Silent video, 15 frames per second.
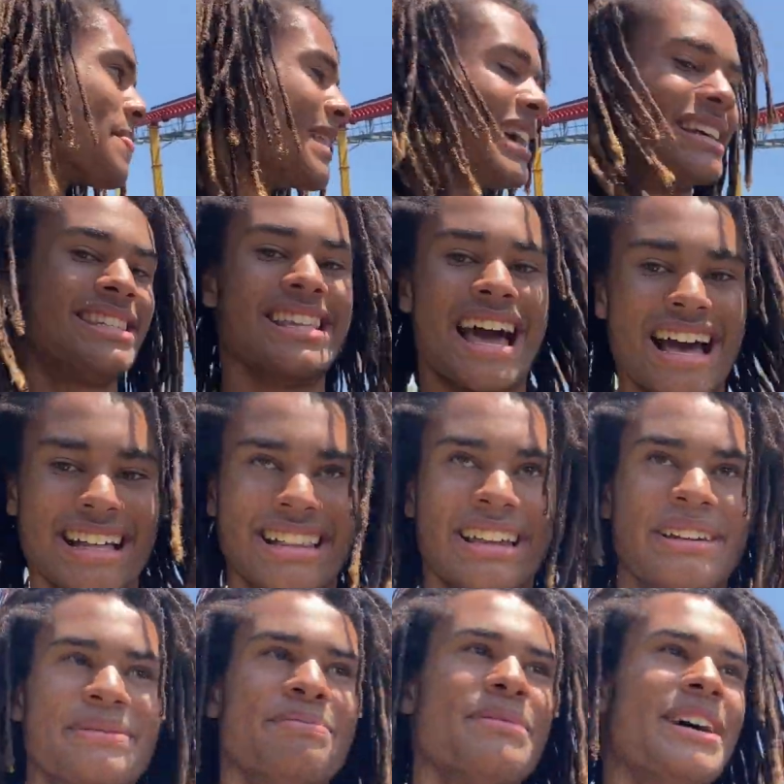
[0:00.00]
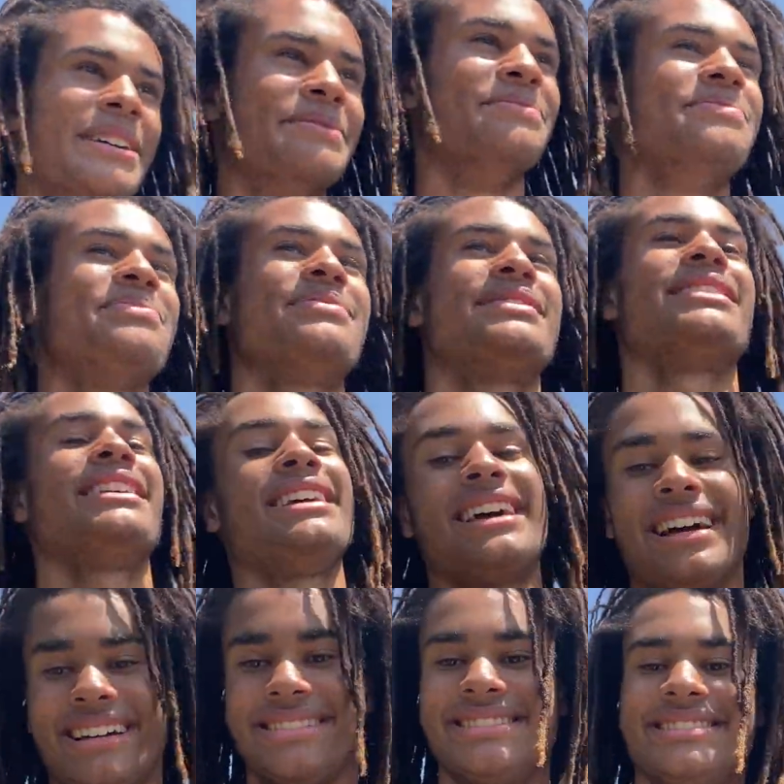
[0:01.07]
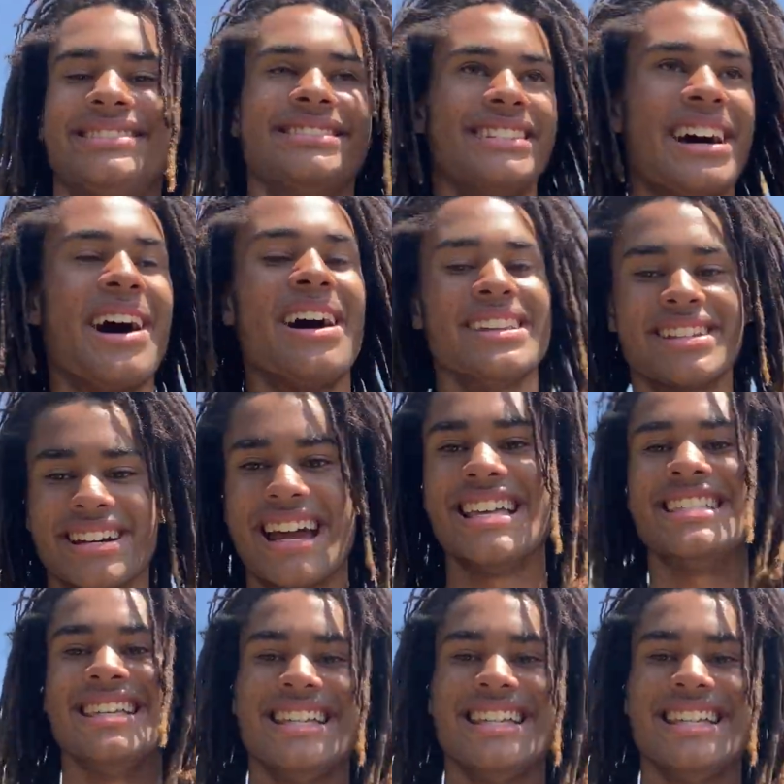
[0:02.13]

Exactly. But yeah, that's crazy.